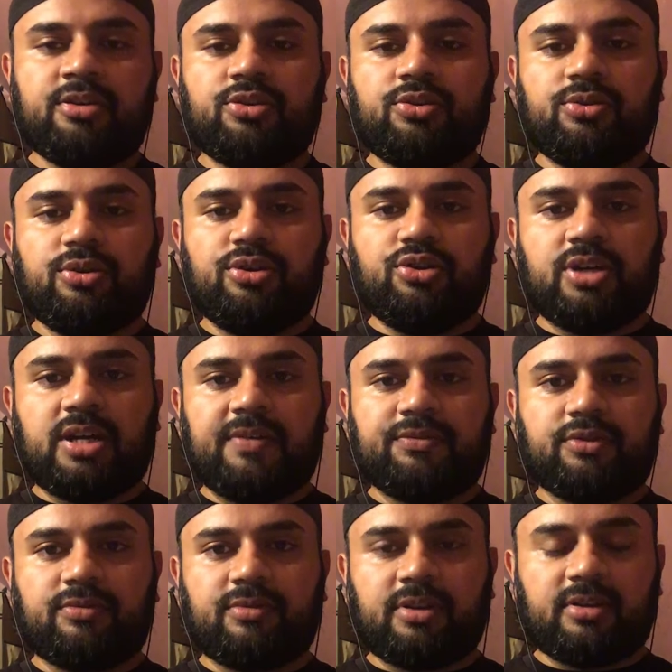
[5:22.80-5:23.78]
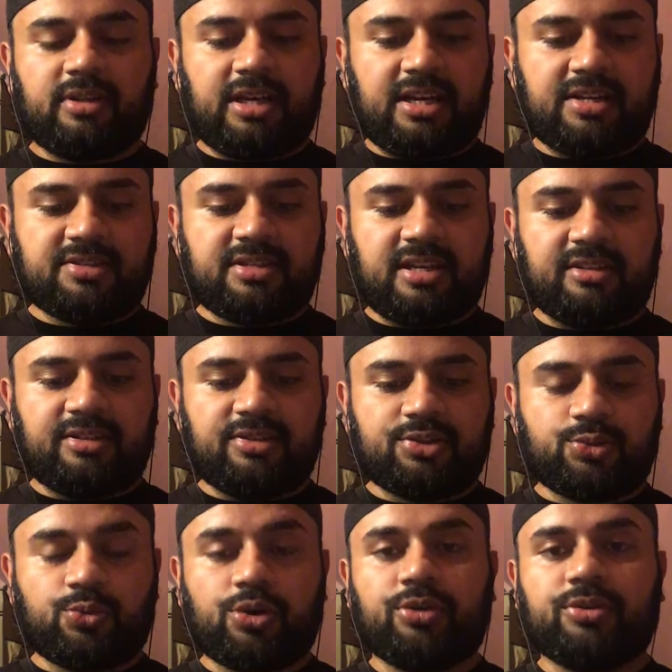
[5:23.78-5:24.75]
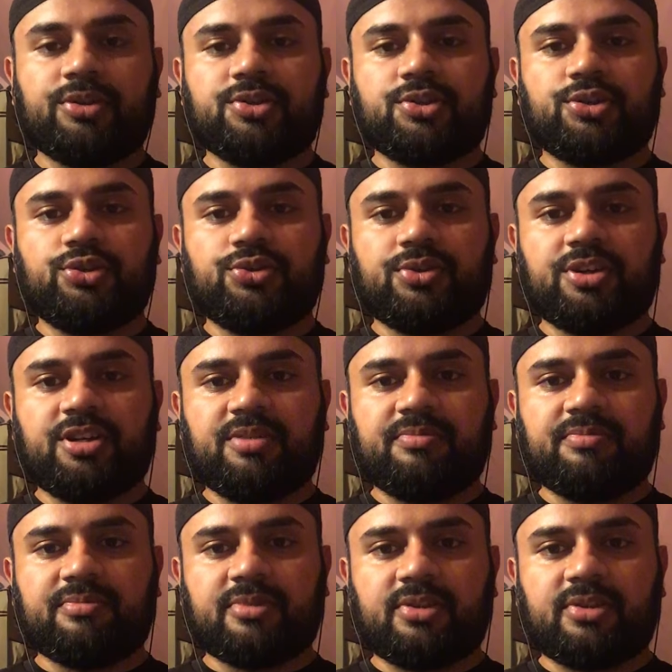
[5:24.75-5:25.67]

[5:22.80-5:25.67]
you, you have to realize that this world is a dream.